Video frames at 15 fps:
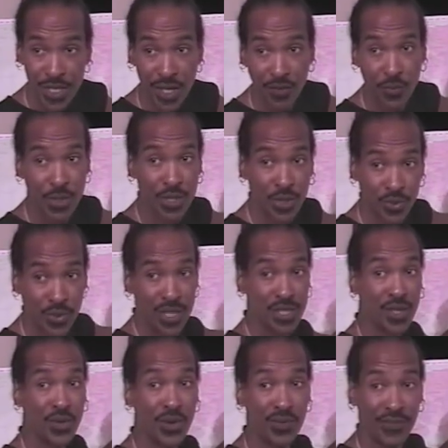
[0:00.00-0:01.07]
of what the Greeks
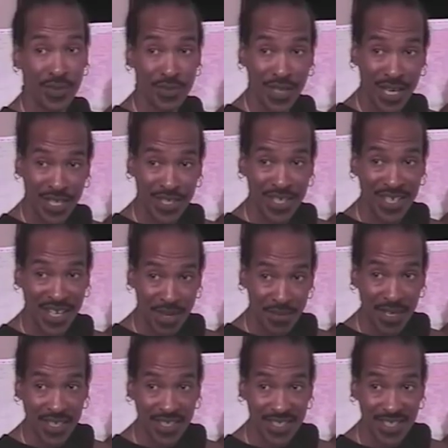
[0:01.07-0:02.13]
learned from the ancient
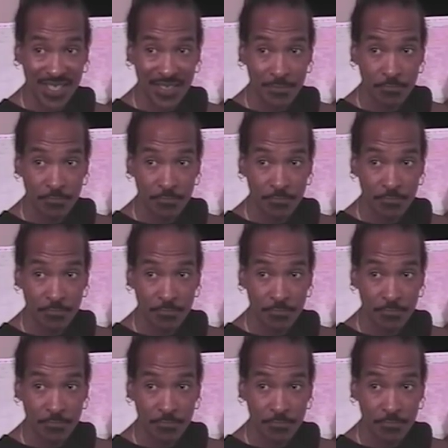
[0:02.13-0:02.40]
Kemites.